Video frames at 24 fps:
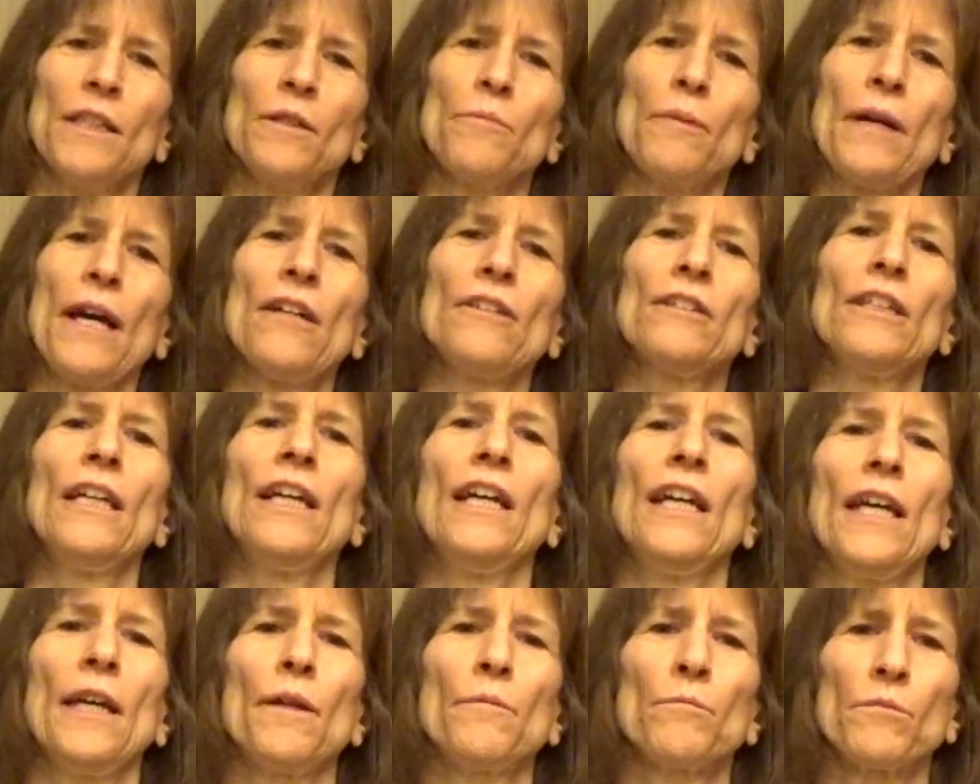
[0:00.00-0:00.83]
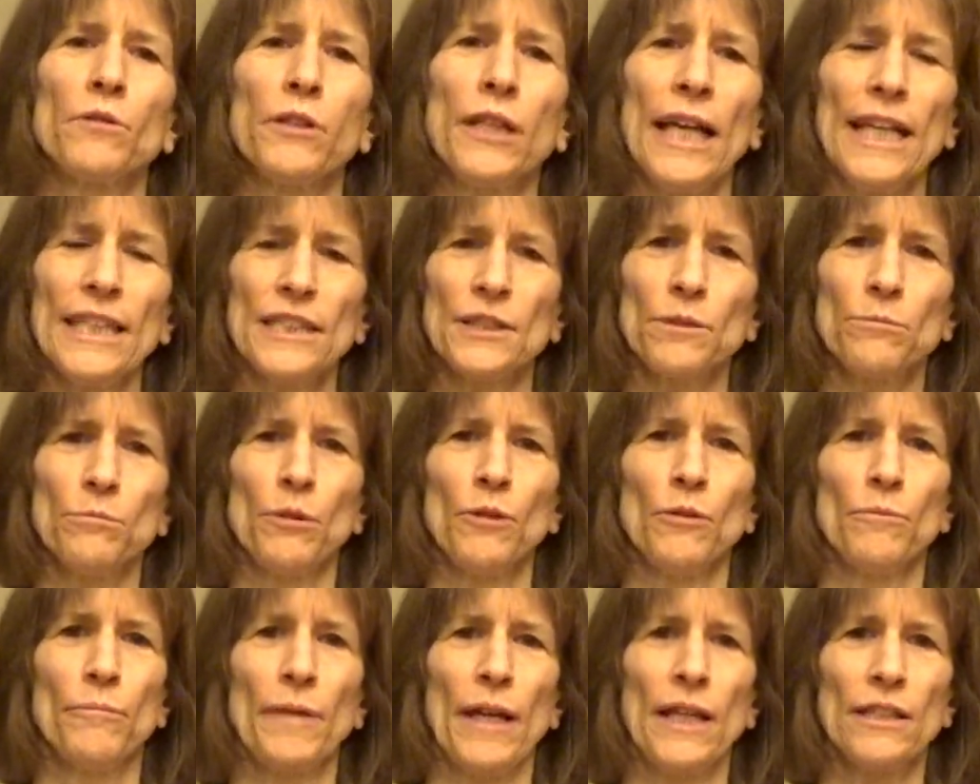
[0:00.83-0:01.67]
about
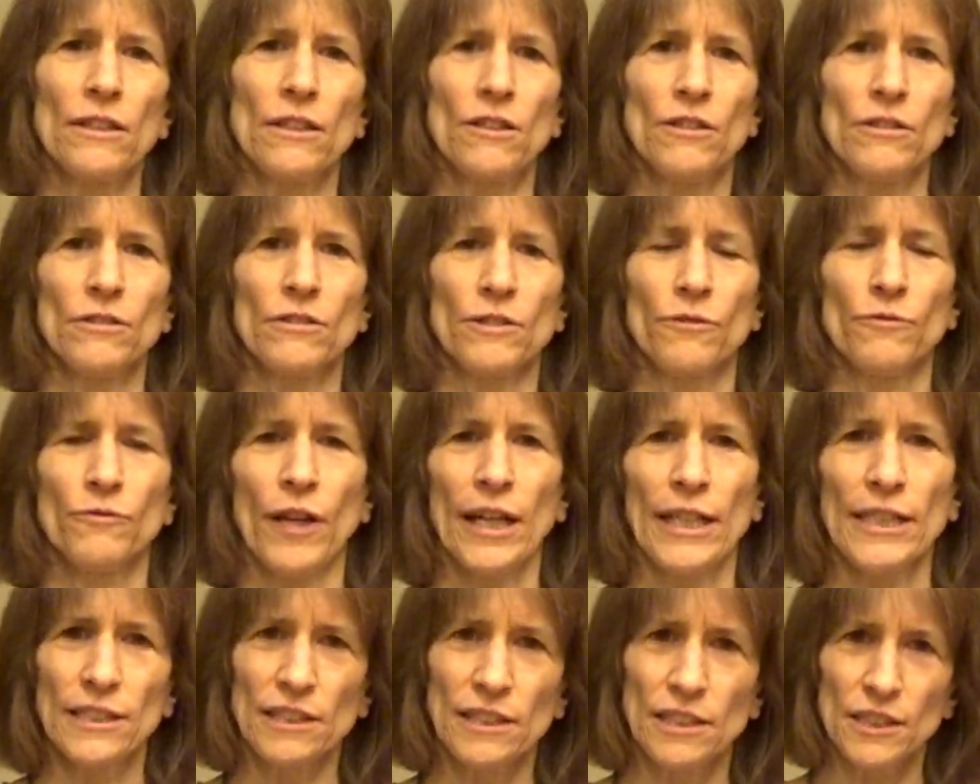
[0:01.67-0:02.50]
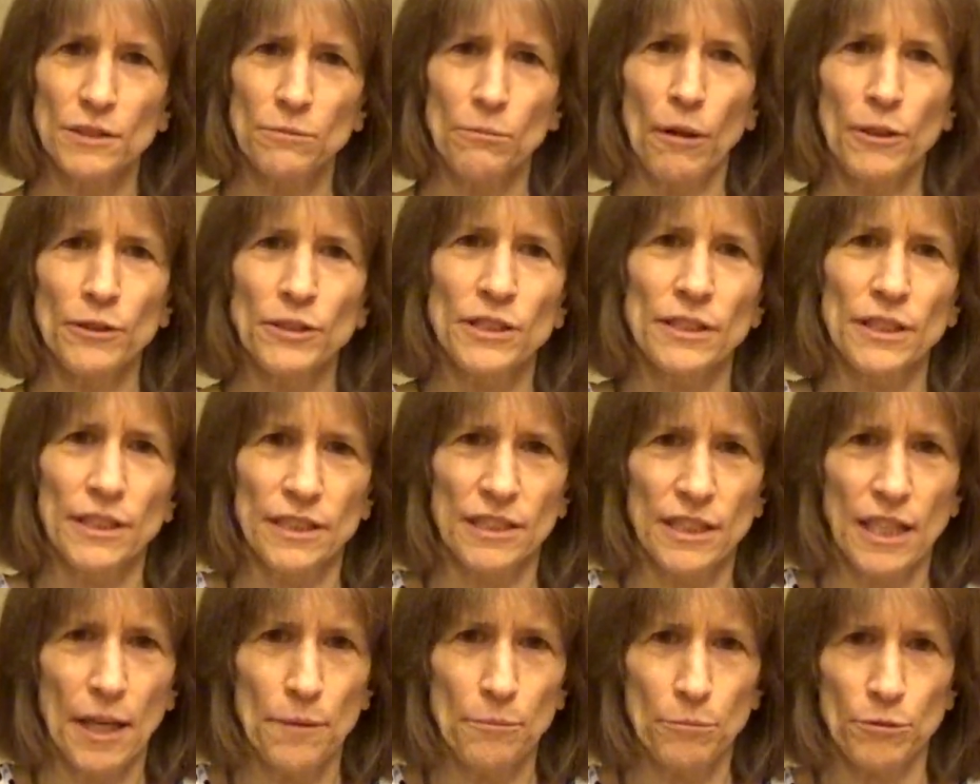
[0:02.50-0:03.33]
implantable medical devices, mostly
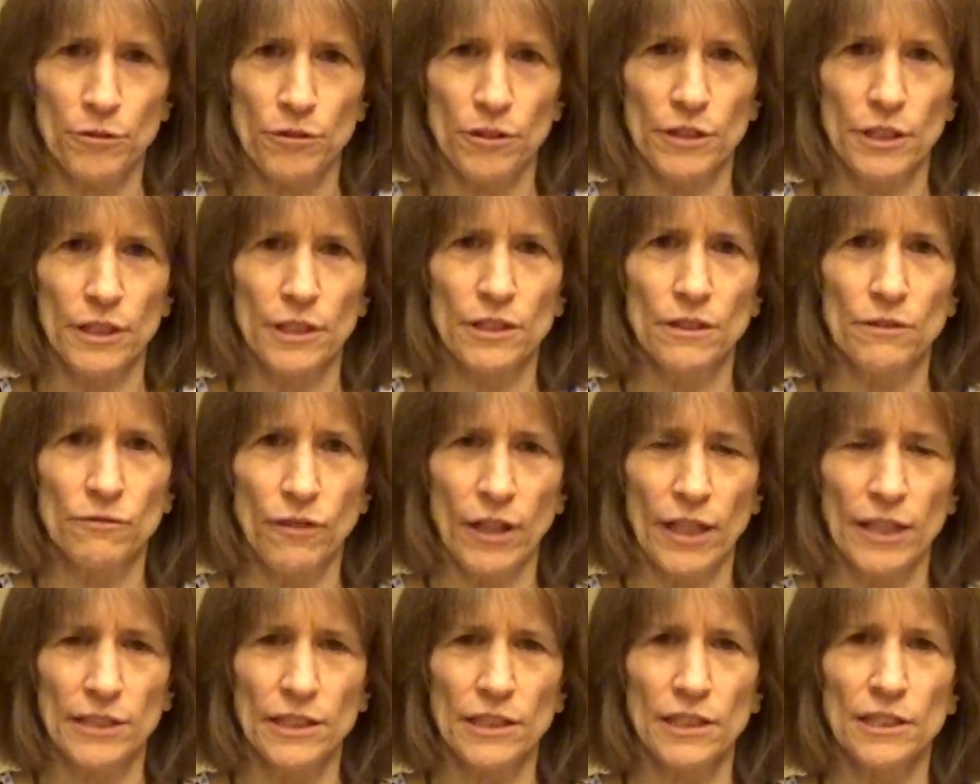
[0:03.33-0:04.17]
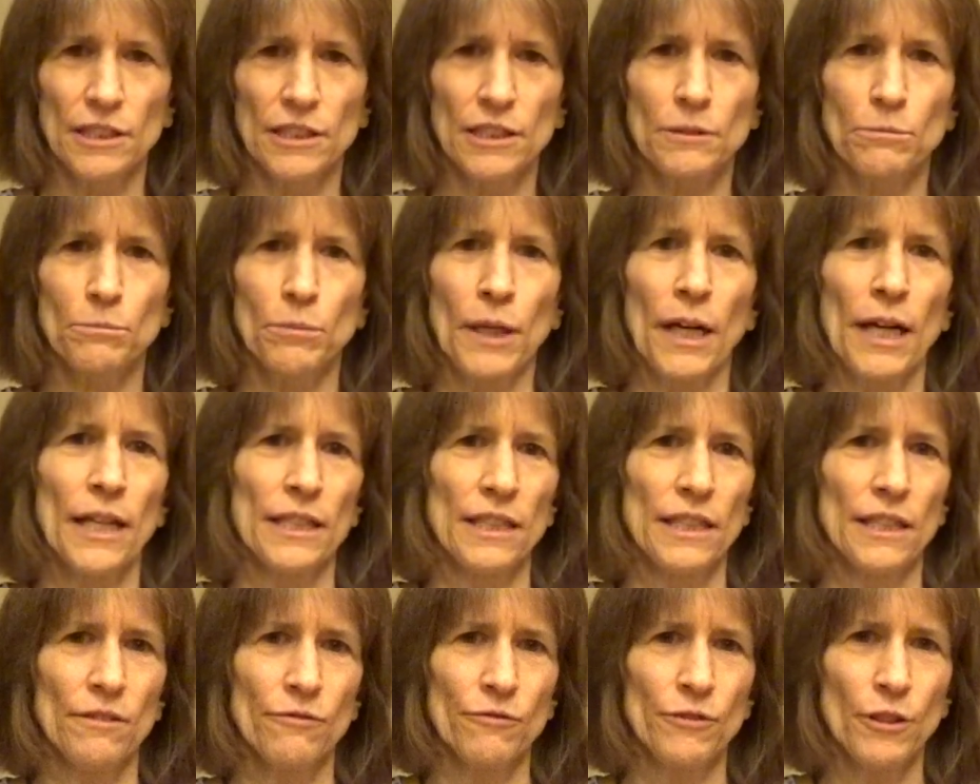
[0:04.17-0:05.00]
temporary devices,
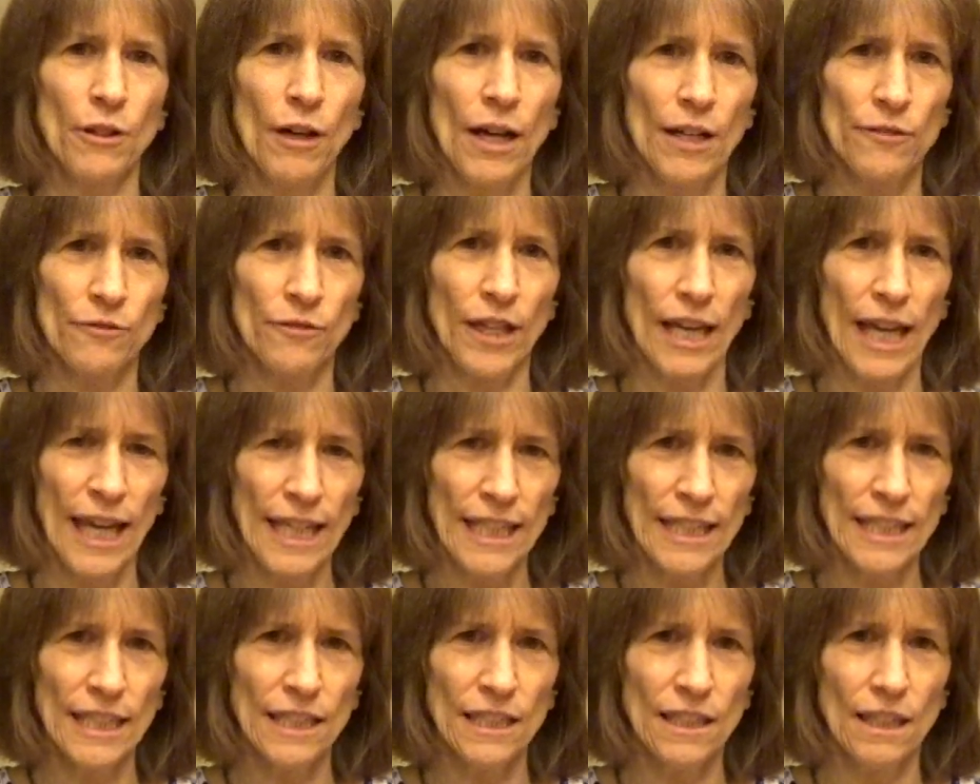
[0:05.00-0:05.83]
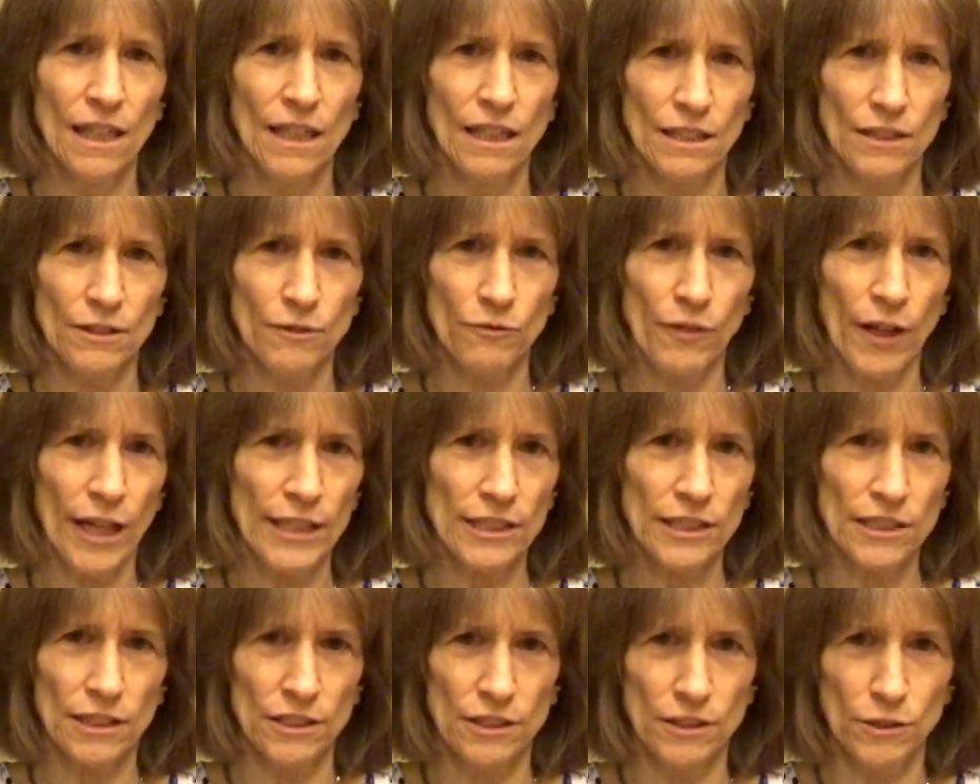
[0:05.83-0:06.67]
but if you have any
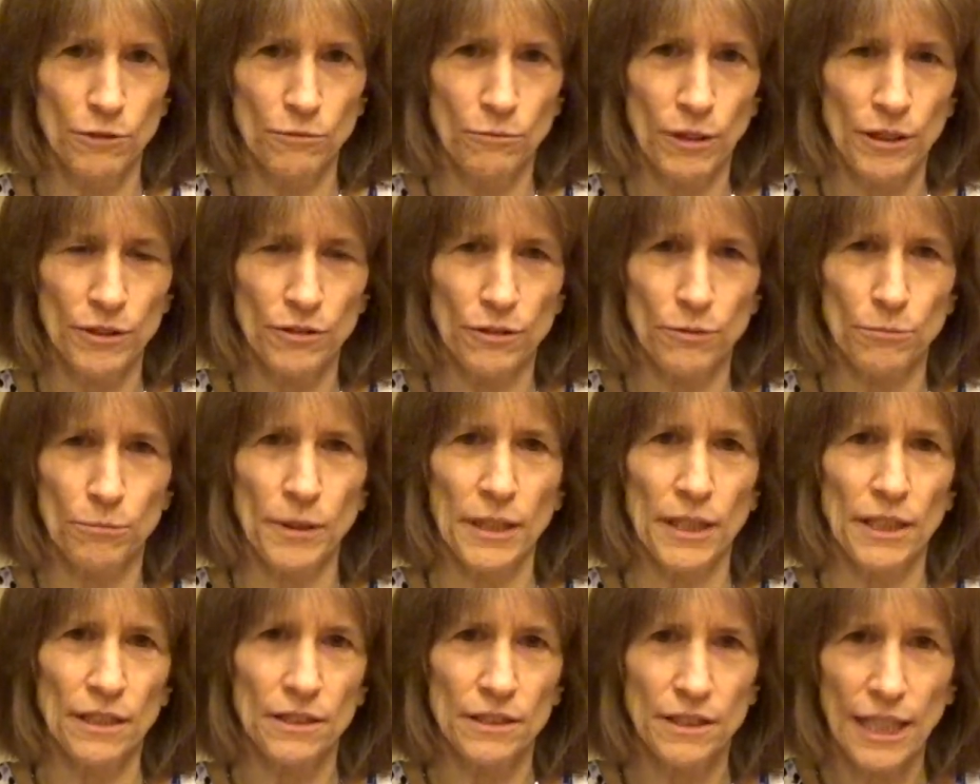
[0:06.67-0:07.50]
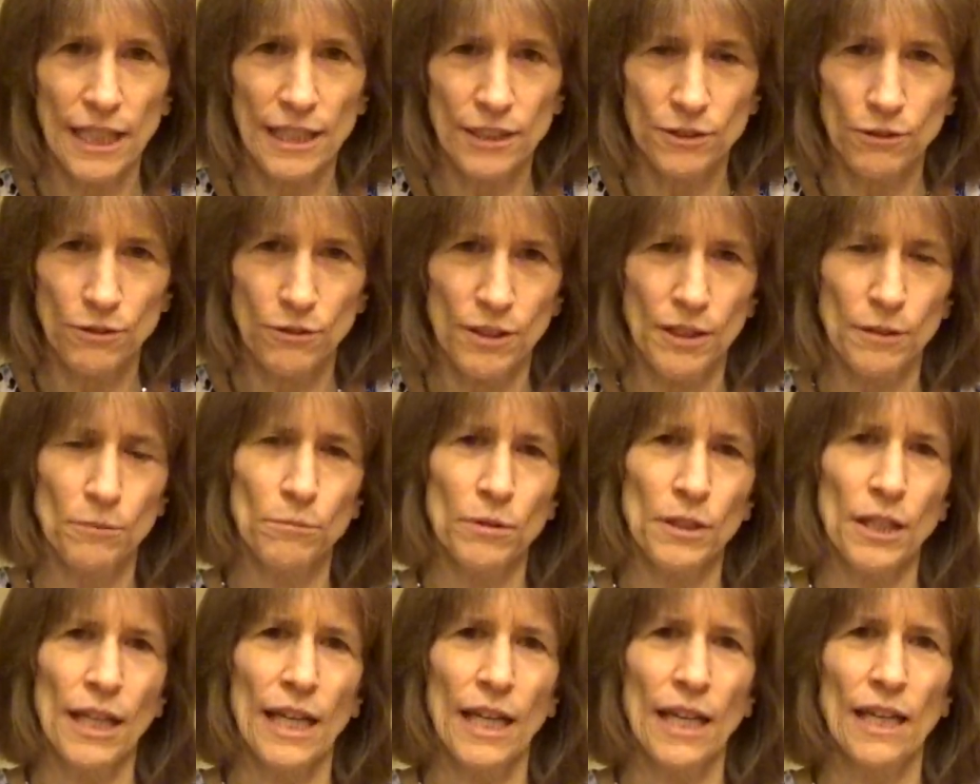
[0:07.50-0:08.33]
device in you, whether it be a dental
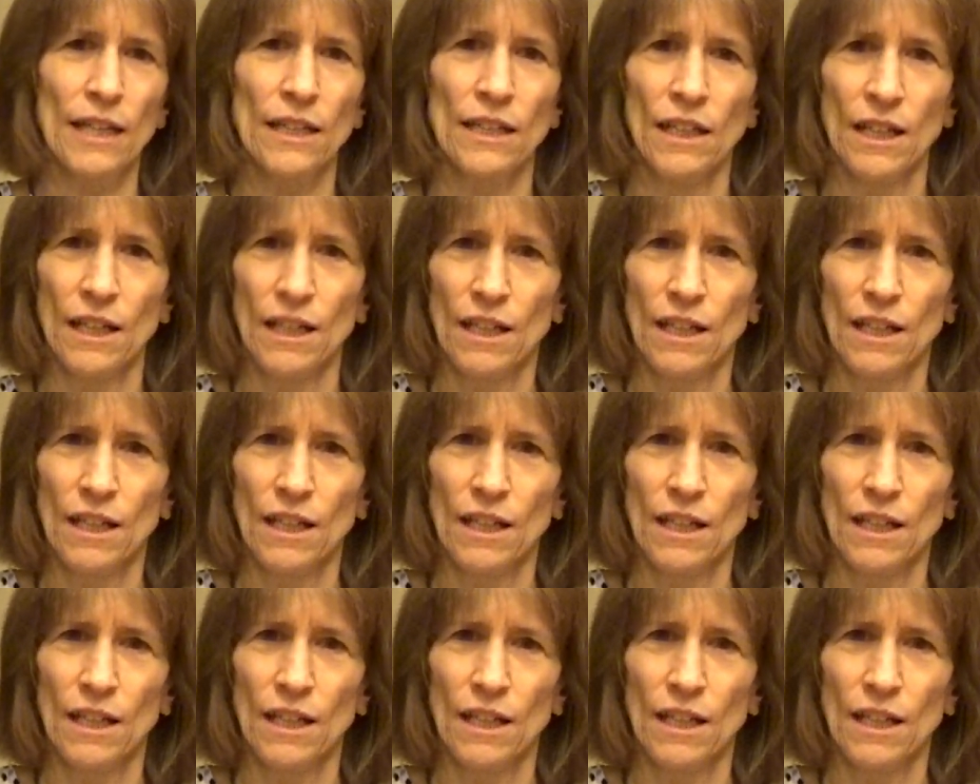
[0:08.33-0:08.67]
implant,